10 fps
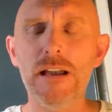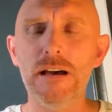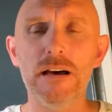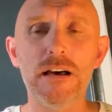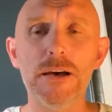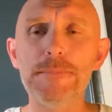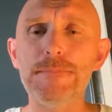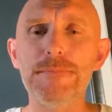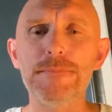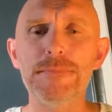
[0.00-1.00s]

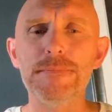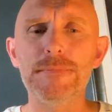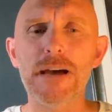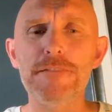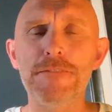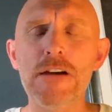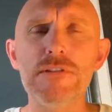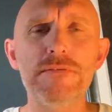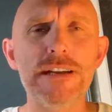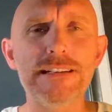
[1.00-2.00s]
I
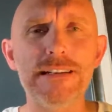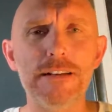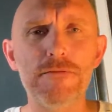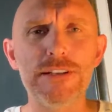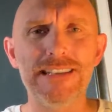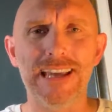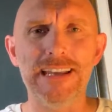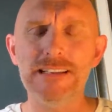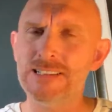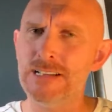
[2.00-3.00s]
found if I did it every
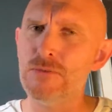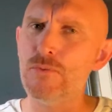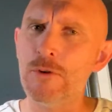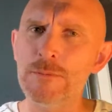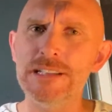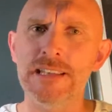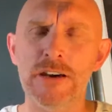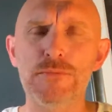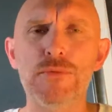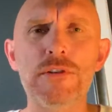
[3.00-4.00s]
day, it kind of wore me
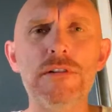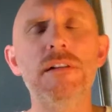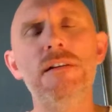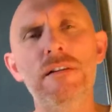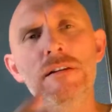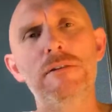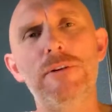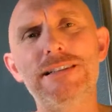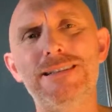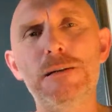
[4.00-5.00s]
down more. If
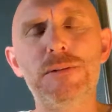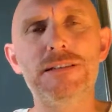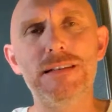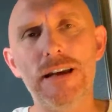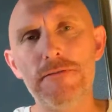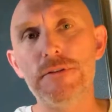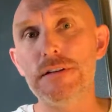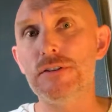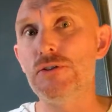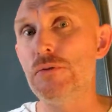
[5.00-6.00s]
I skipped it to
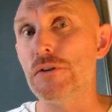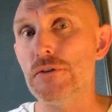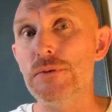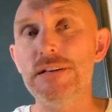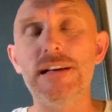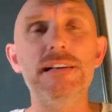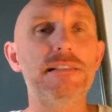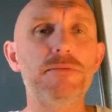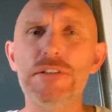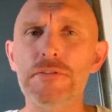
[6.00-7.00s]
every 2 or 3
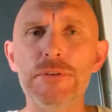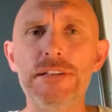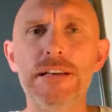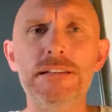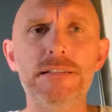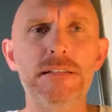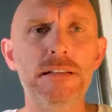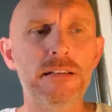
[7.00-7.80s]
days, every 3 days,